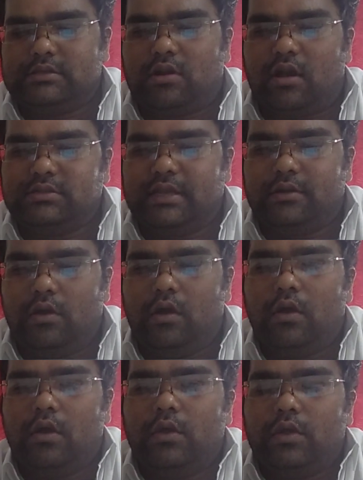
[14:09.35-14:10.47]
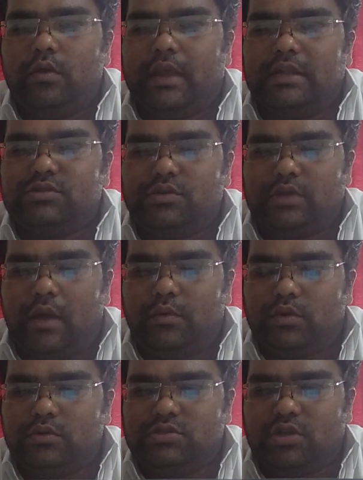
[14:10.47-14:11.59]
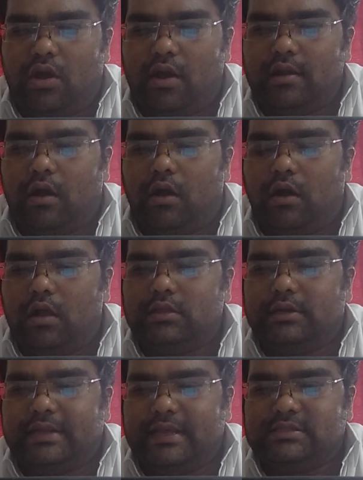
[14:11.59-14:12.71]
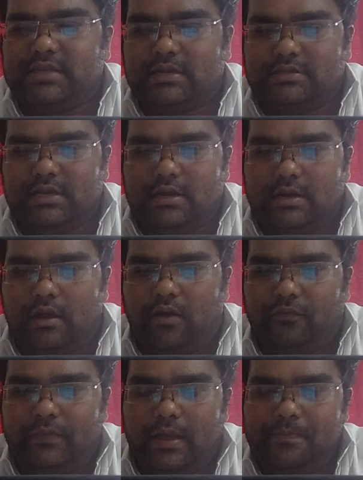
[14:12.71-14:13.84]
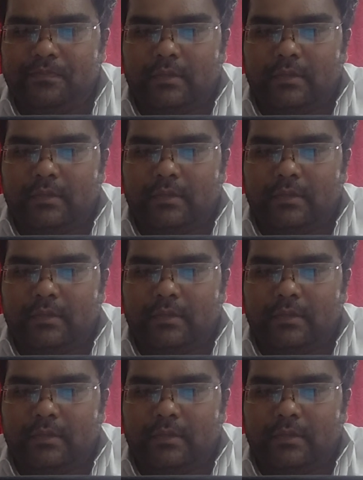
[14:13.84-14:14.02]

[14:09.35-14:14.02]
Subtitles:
crossing now. You have to join all the teeth structure of the